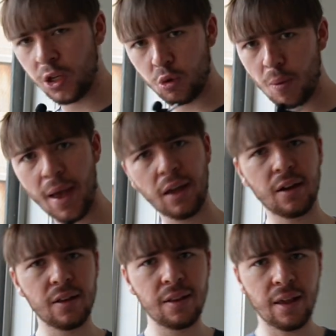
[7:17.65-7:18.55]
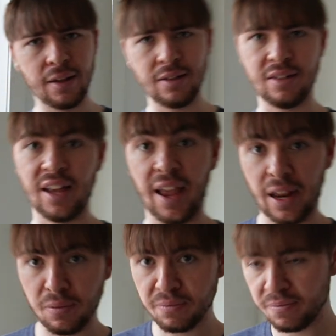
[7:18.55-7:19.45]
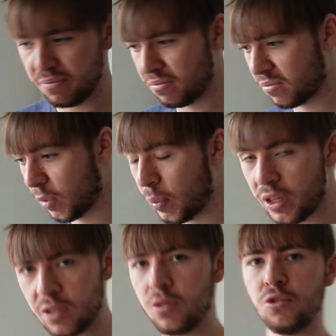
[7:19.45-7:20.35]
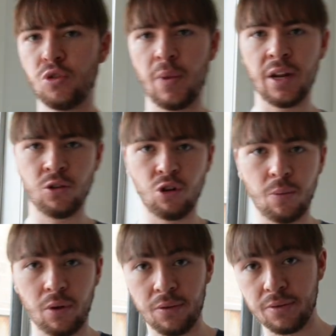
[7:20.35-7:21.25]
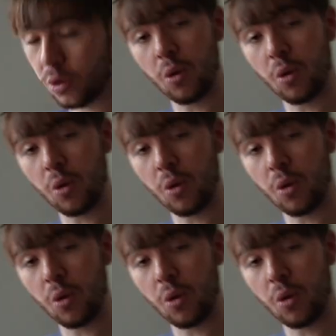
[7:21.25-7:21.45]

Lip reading: to about a little under 10, because of the dramatic drop-off.